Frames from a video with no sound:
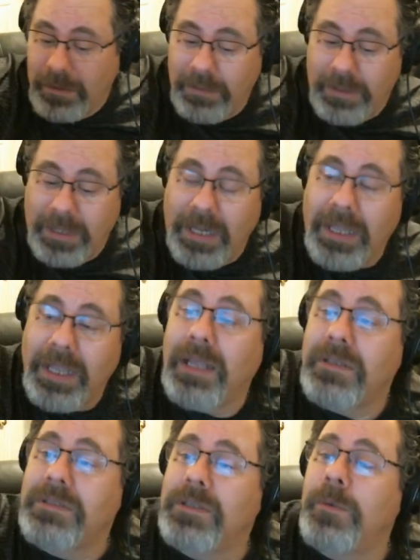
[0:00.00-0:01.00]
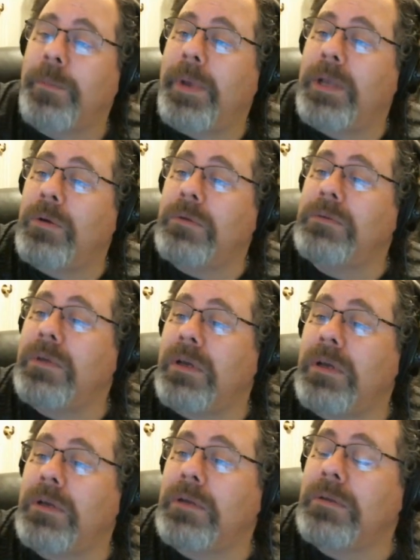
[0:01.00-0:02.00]
that I had, some of my old,
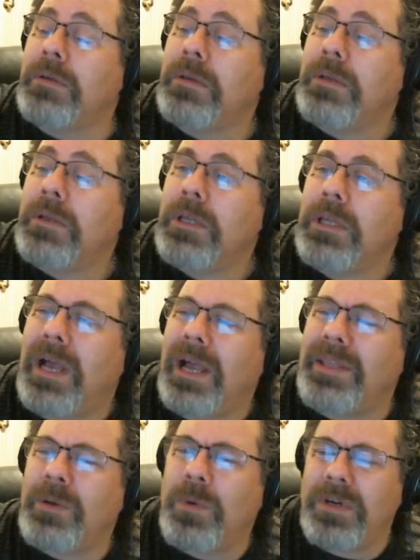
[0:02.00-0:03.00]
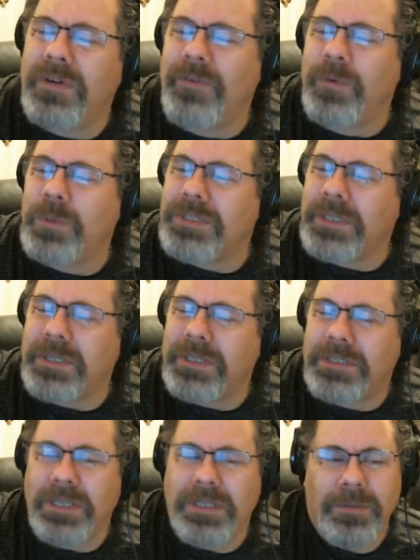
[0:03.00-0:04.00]
I think one of them was a
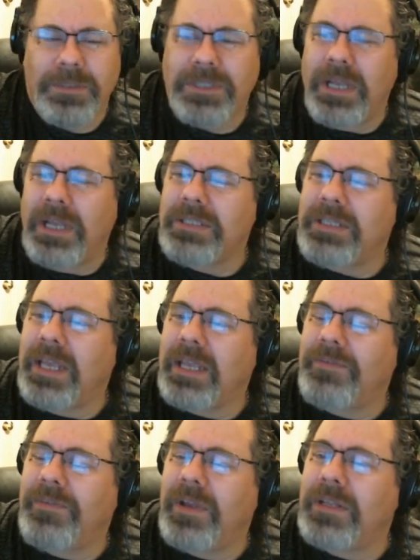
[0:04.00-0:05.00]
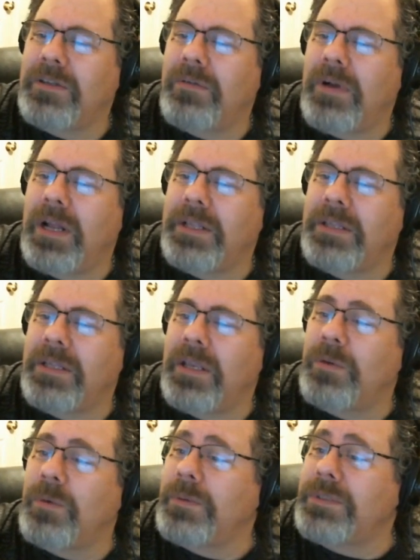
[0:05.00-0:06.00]
continuous contact fight in karate, and the
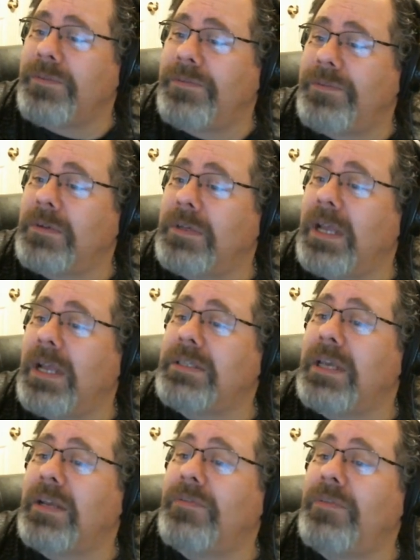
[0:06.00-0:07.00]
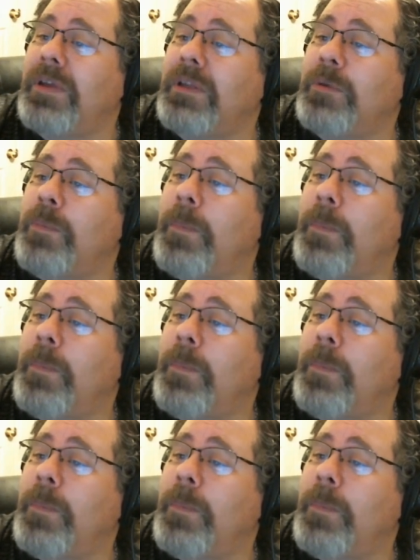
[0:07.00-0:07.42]
other one was a full contact fight.